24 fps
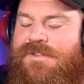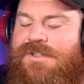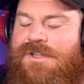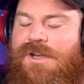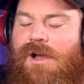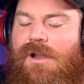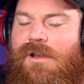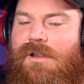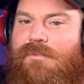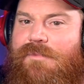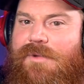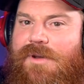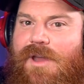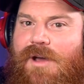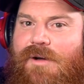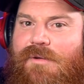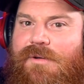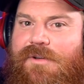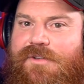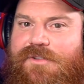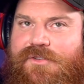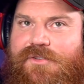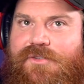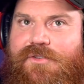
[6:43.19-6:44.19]
Scotland when I
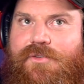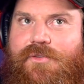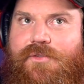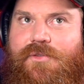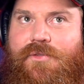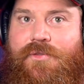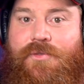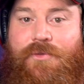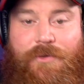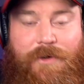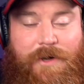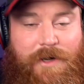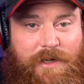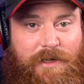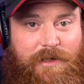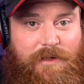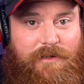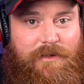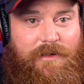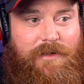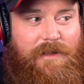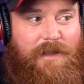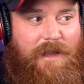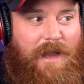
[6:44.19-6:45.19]
was 3.
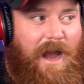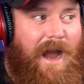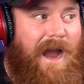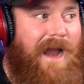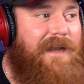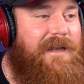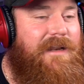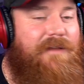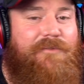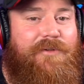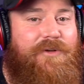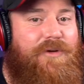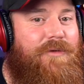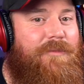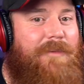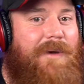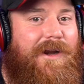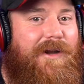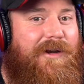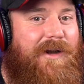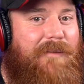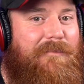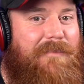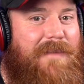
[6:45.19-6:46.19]
I never knew
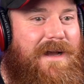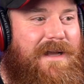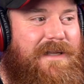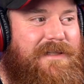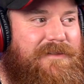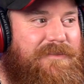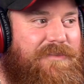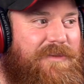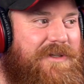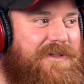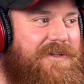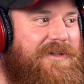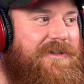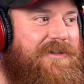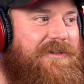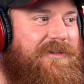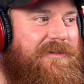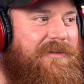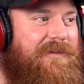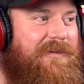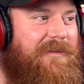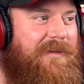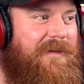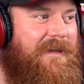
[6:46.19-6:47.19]
my grandma's, which
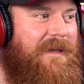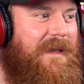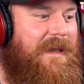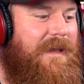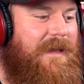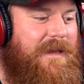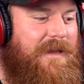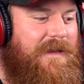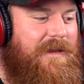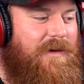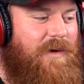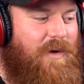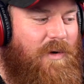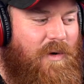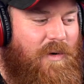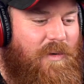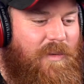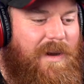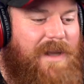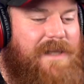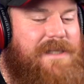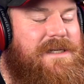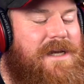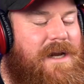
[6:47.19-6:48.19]
is
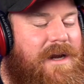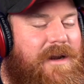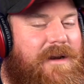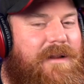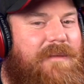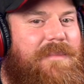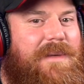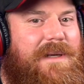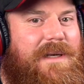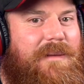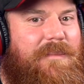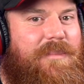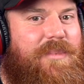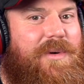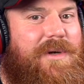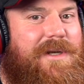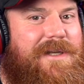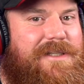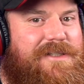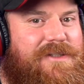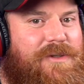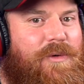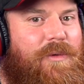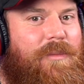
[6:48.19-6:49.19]
always kind of been a pretty
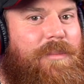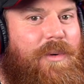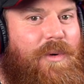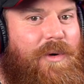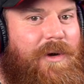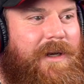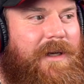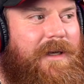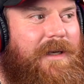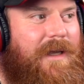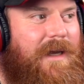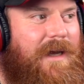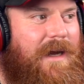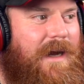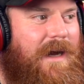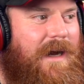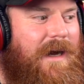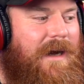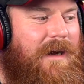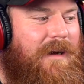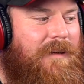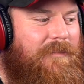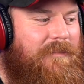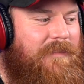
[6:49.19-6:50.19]
sore point.
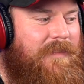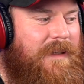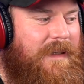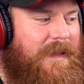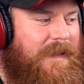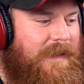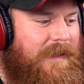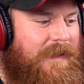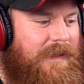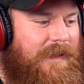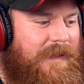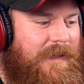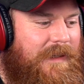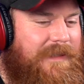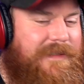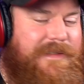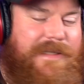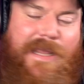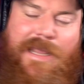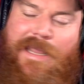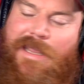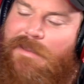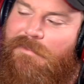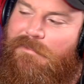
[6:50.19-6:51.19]
Damn,
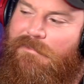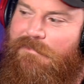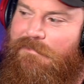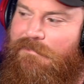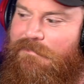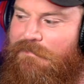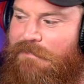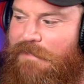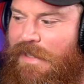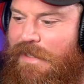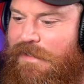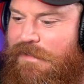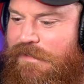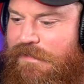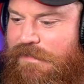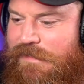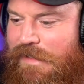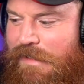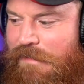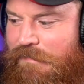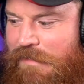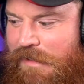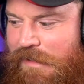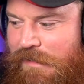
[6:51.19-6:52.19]
that just
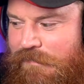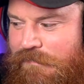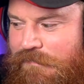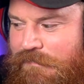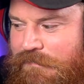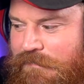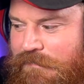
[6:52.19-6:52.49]
hit me.